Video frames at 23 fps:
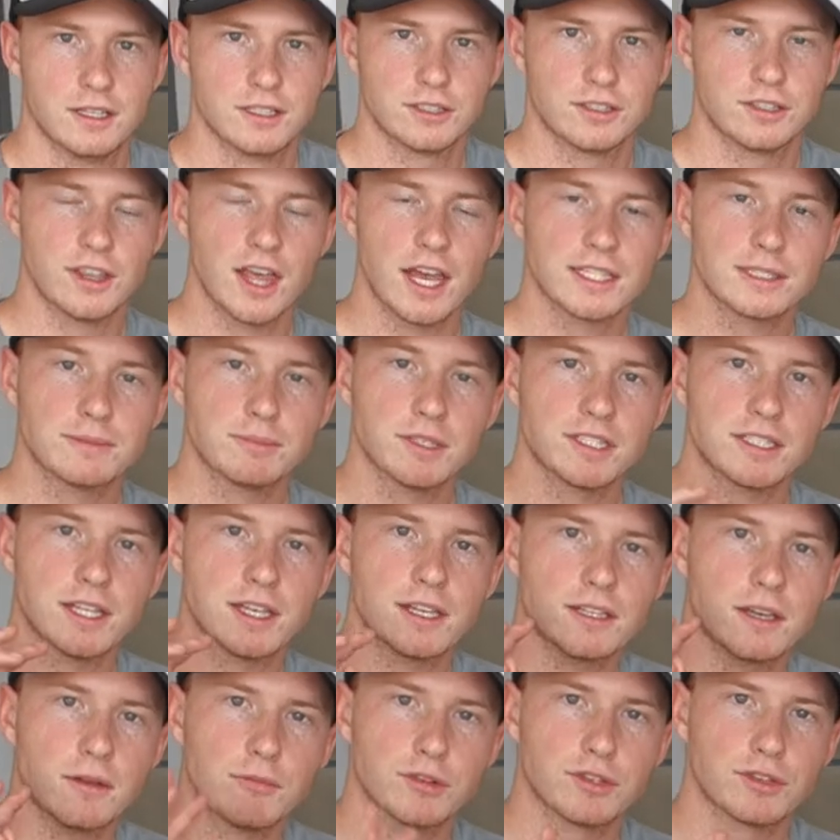So that's
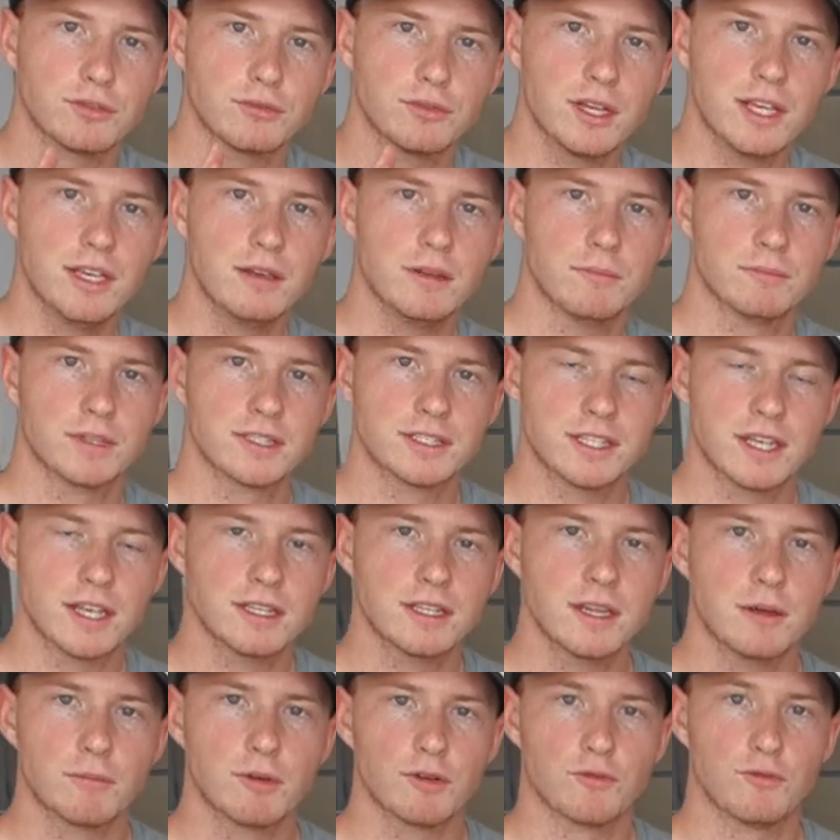mistake number three.
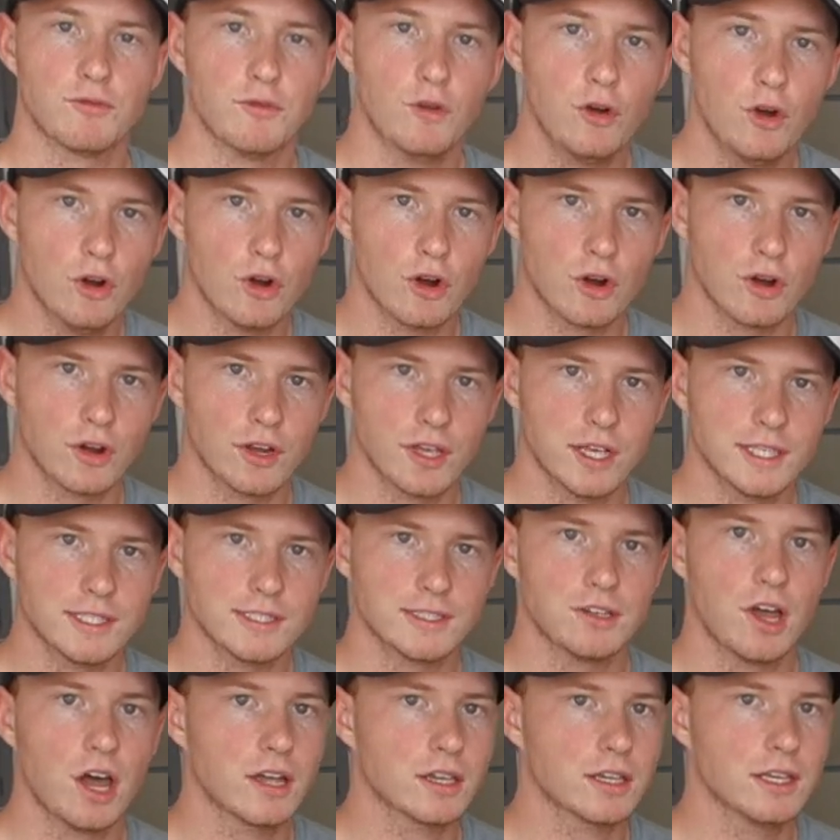Mistake number four is
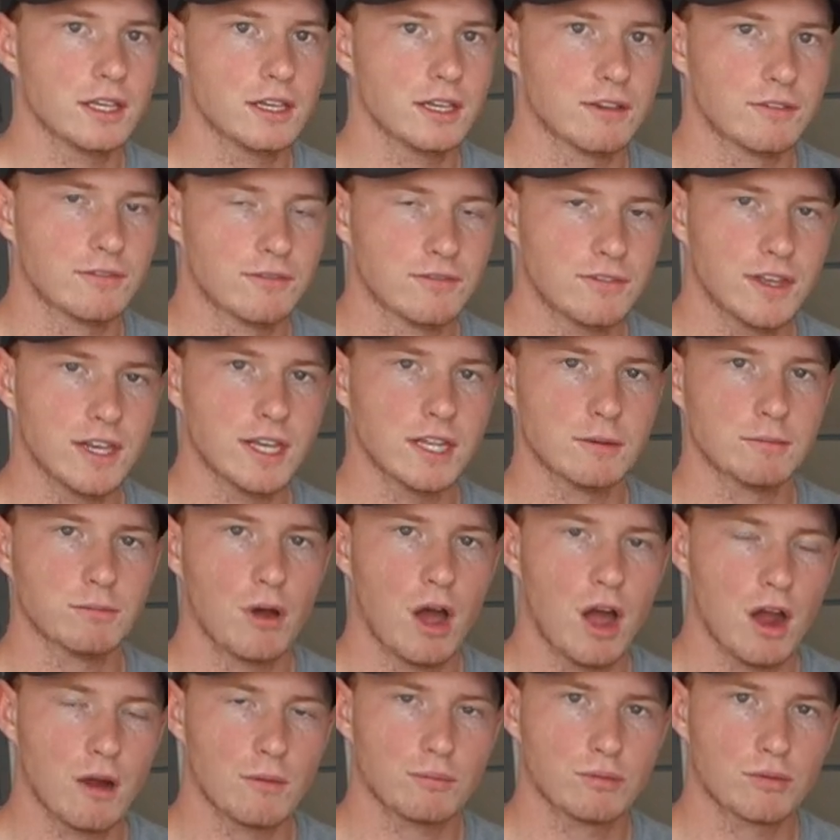not getting fitted
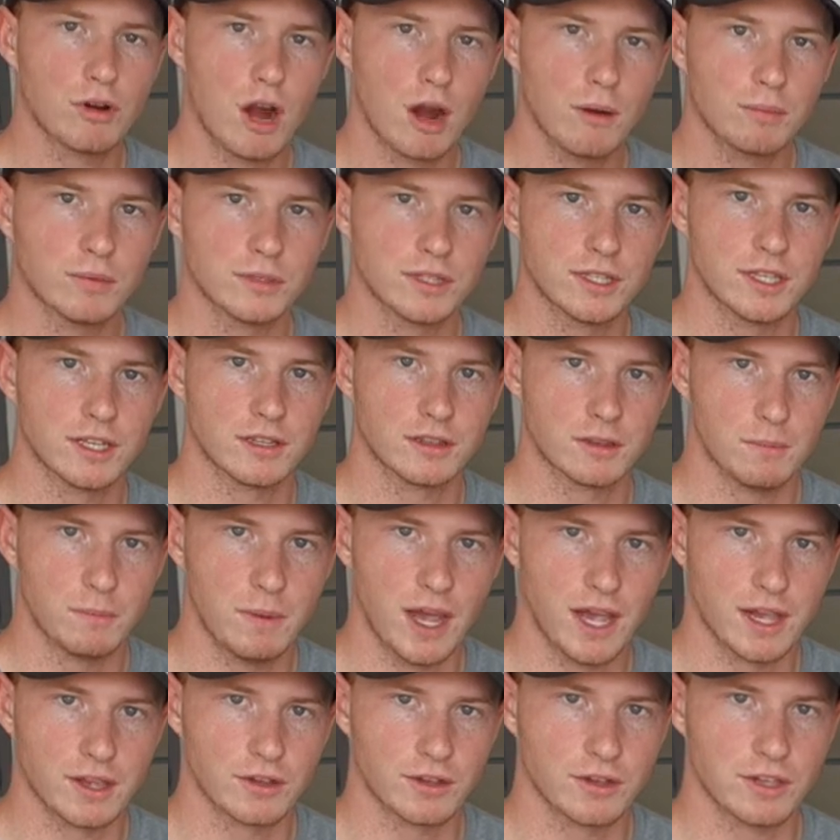pro properly on the
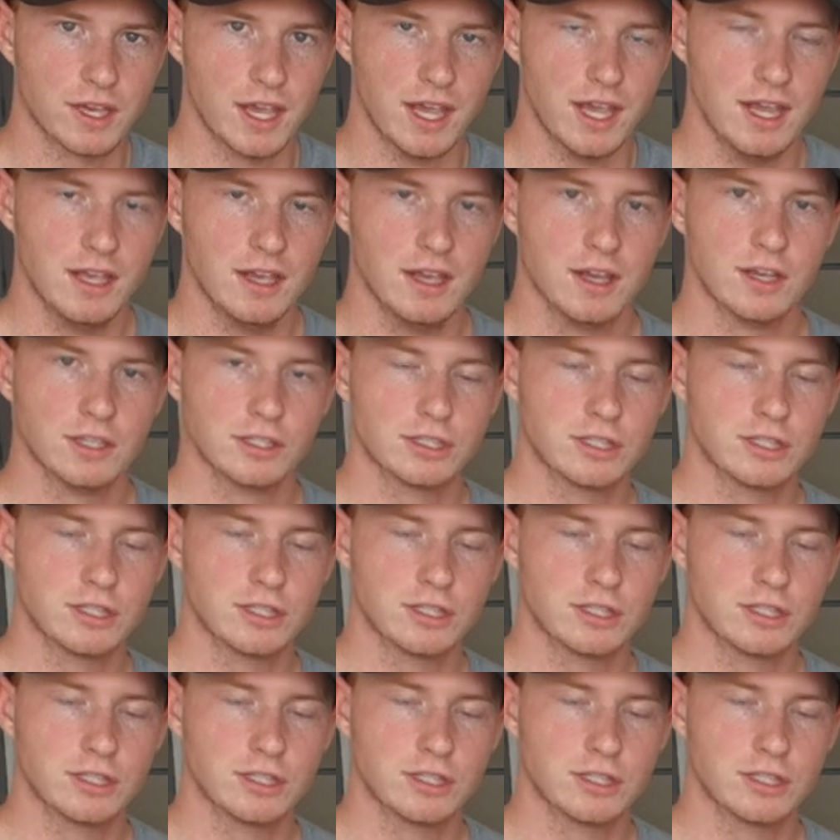bike, okay?